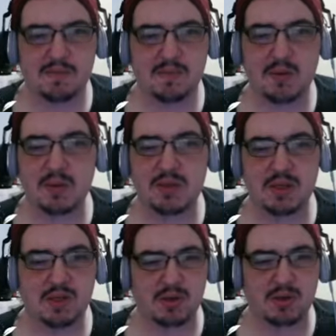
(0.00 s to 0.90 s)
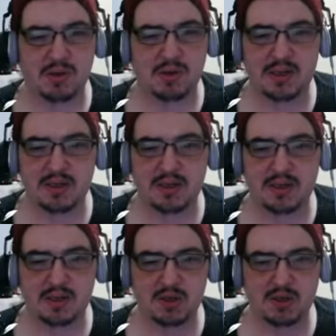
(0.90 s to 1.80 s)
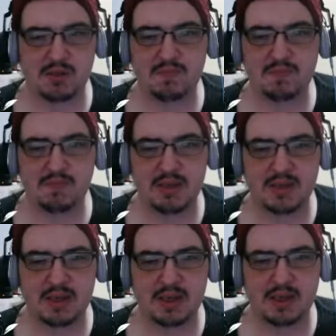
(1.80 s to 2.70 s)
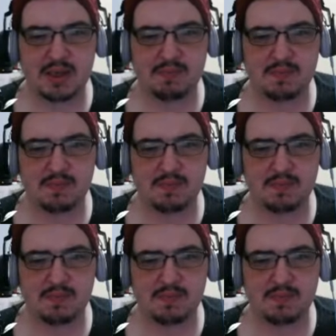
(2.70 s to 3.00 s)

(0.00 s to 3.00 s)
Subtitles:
It was such a great addition to this game.